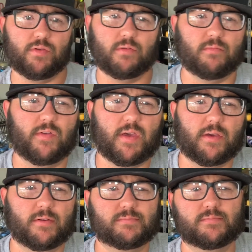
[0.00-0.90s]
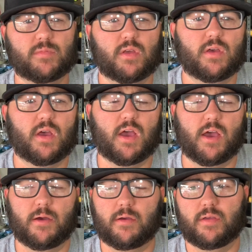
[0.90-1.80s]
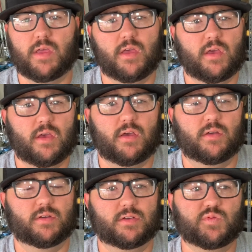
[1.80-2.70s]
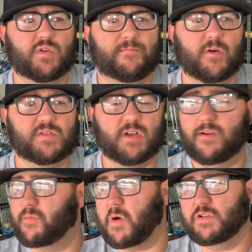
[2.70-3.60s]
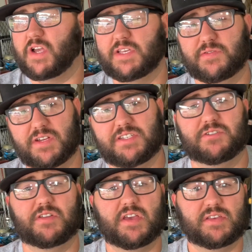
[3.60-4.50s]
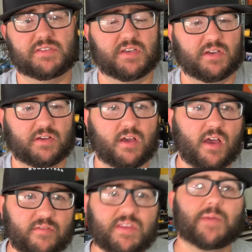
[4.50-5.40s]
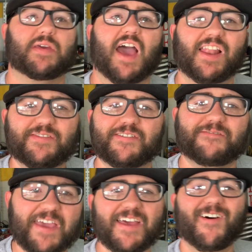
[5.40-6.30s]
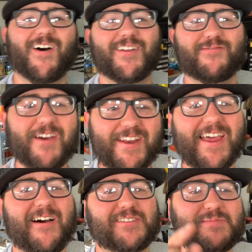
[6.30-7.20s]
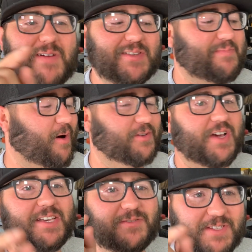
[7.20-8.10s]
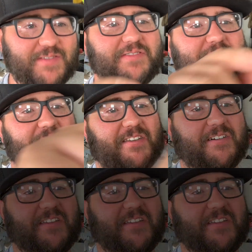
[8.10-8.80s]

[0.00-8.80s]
I think. I just want to first off apologize for yesterday's, damn it, I left the fan on right now as I'm about to apologize for leaving the fan on.